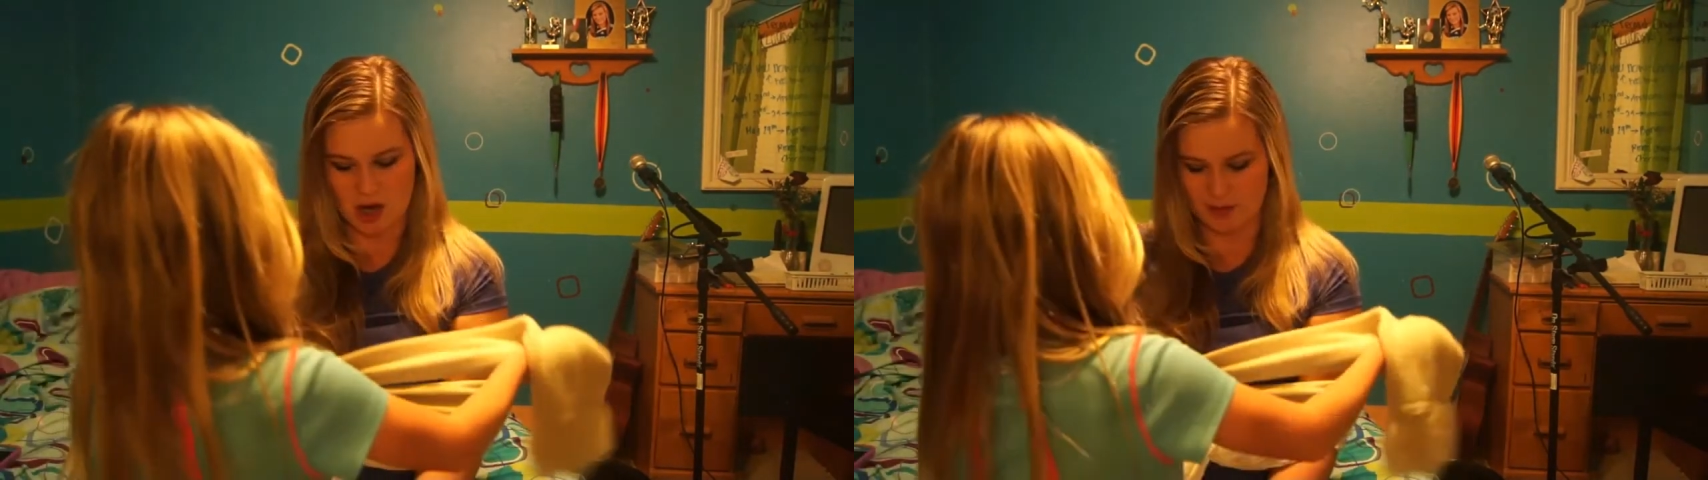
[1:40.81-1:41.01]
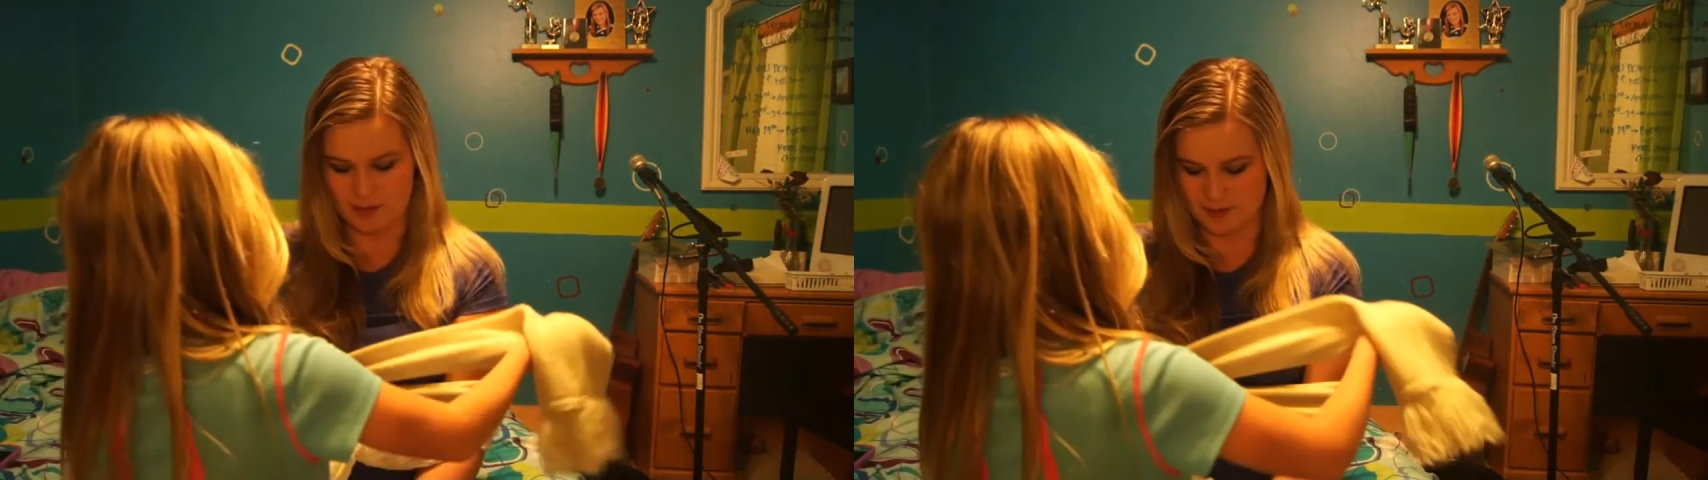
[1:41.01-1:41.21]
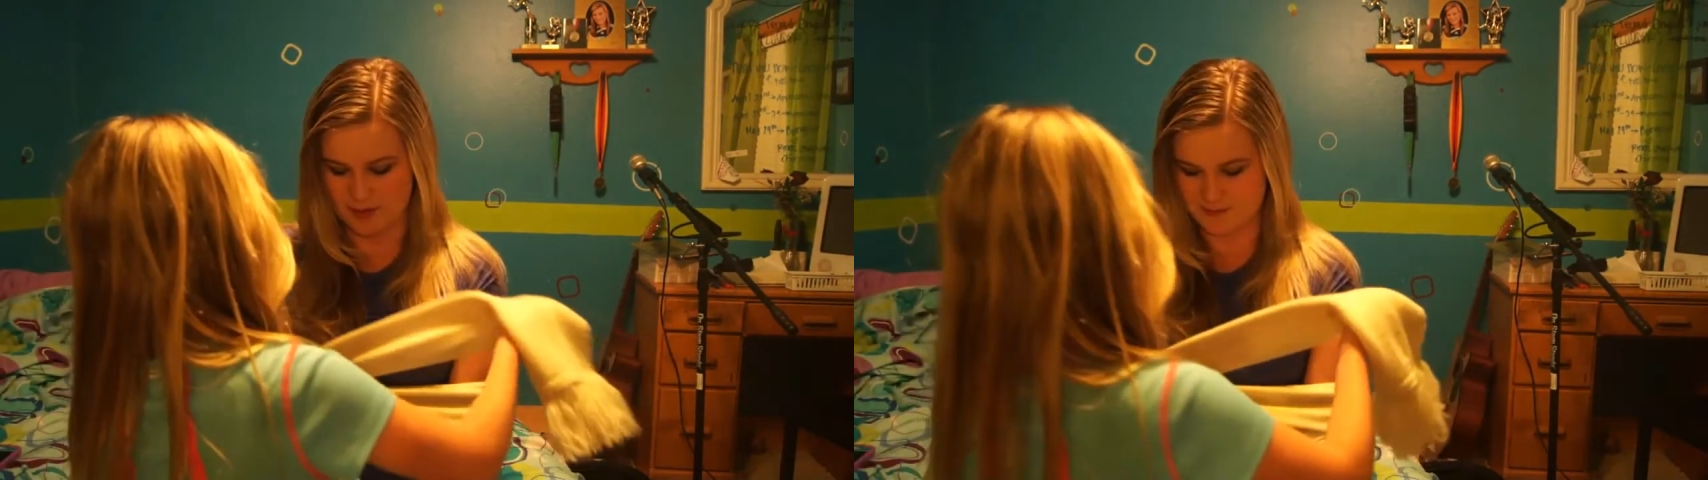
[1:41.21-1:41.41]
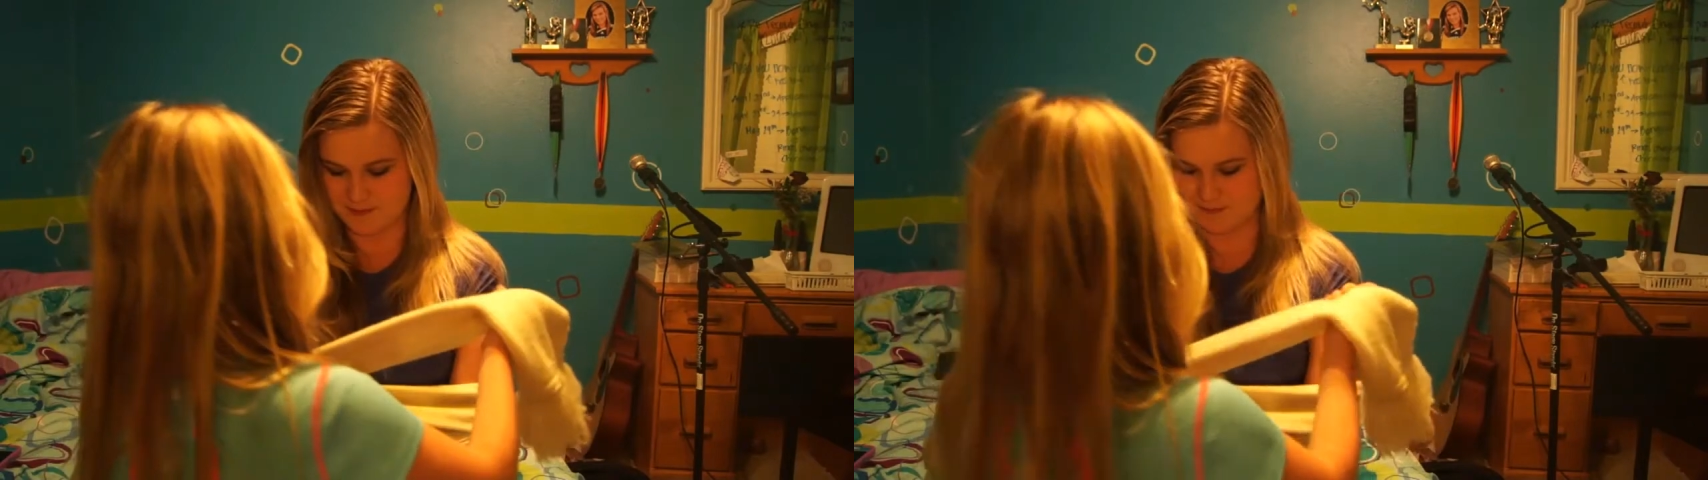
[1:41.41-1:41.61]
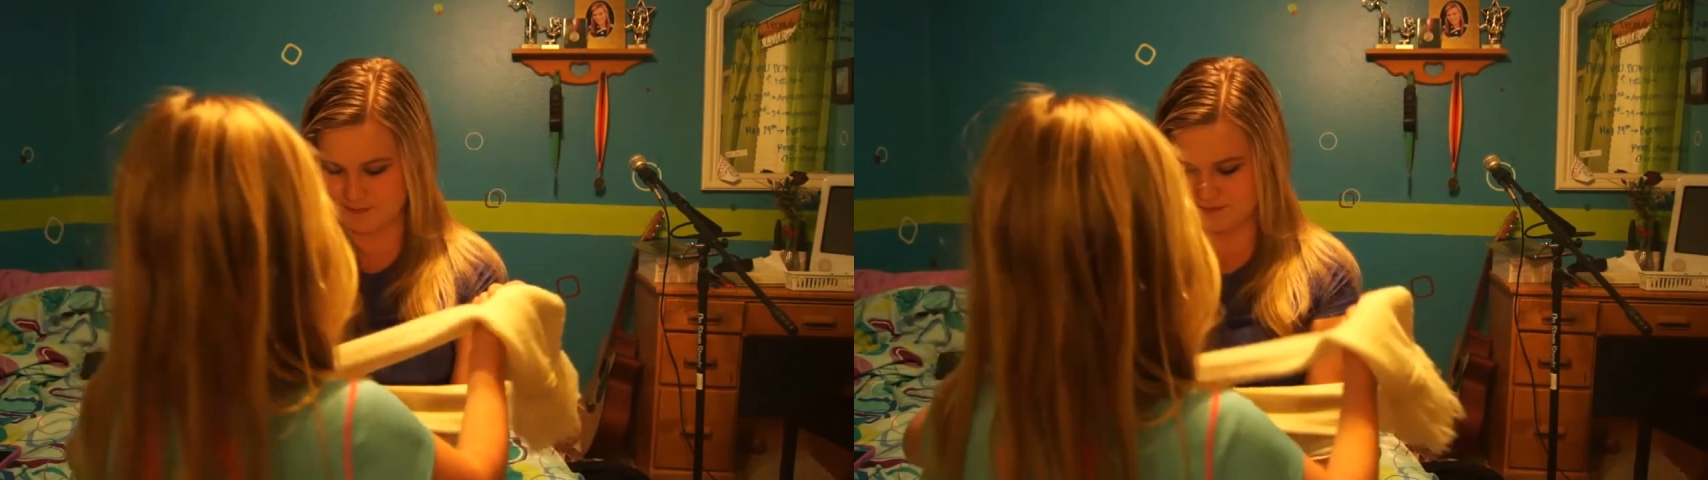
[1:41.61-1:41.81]
Aren't we, baby?
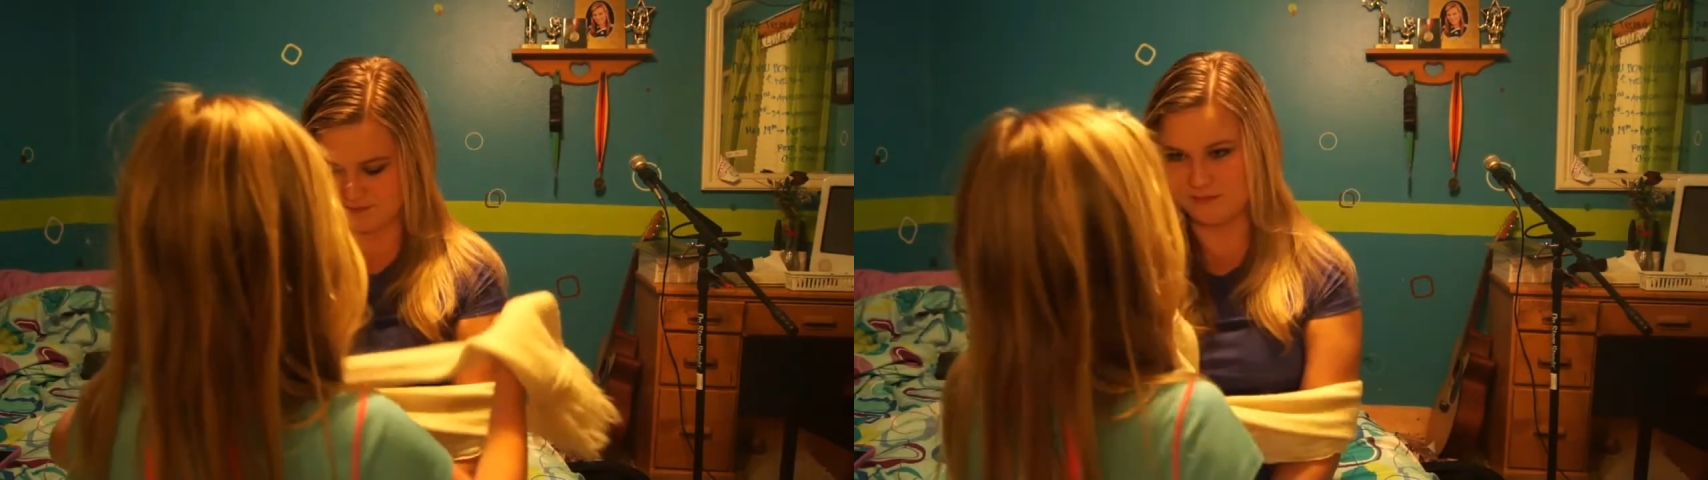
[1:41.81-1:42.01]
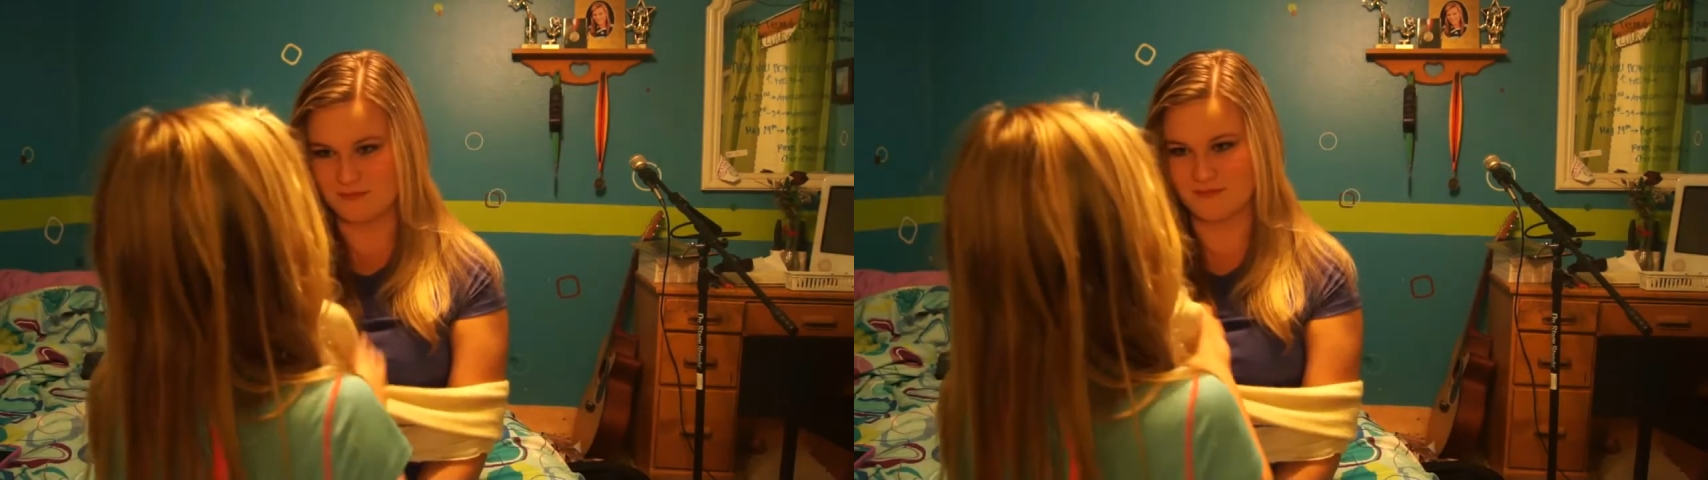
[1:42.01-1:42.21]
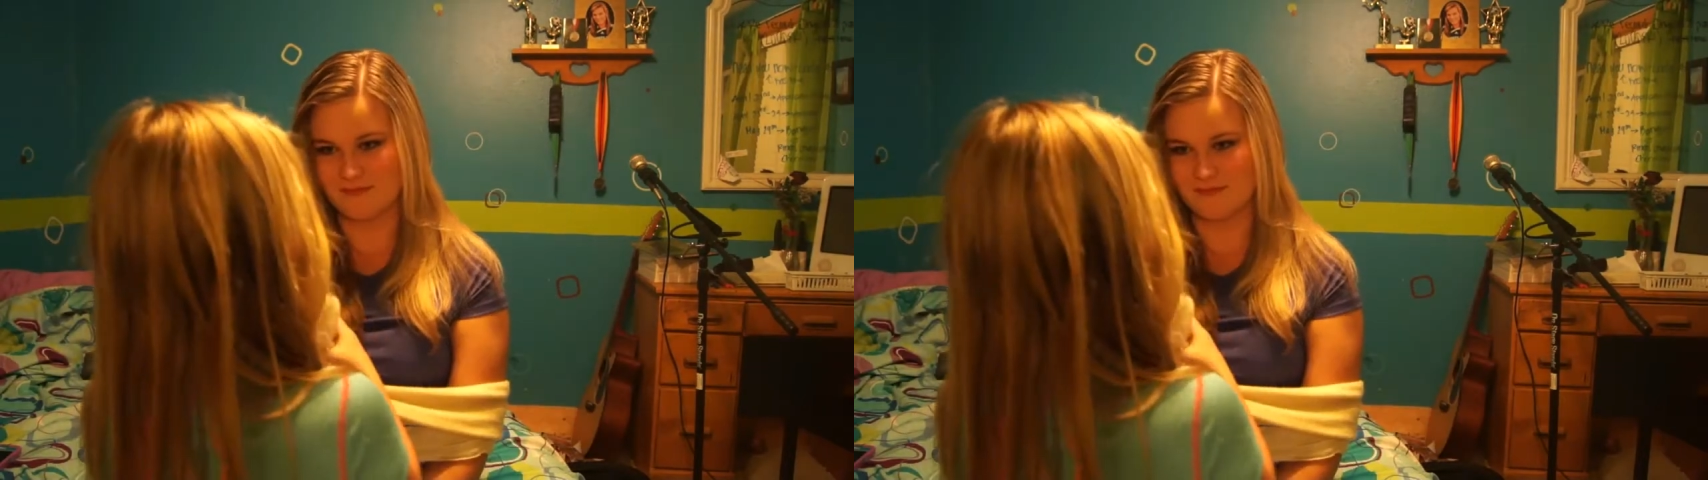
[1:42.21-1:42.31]
Yep.